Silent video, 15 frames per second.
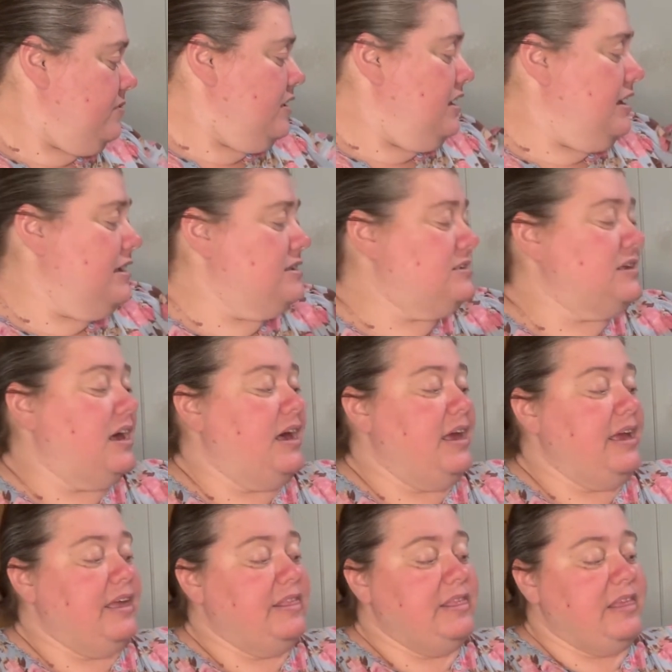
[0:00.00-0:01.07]
is
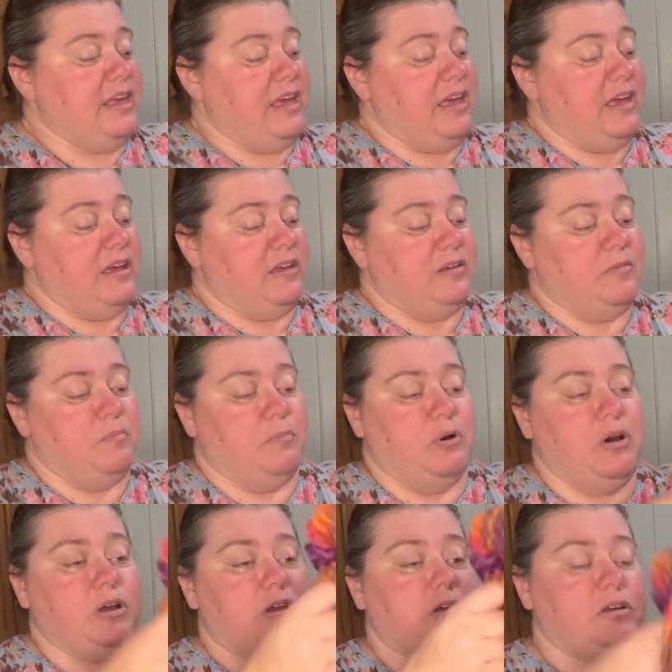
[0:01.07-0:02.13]
in the
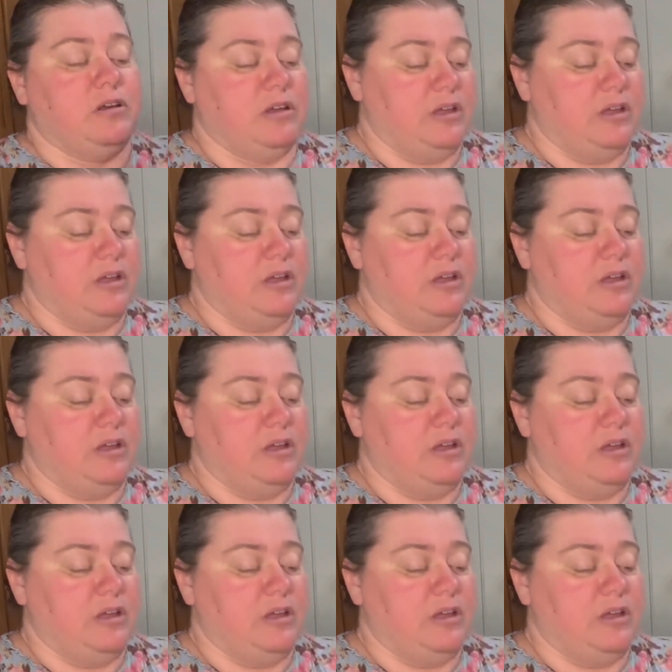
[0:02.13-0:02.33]
book,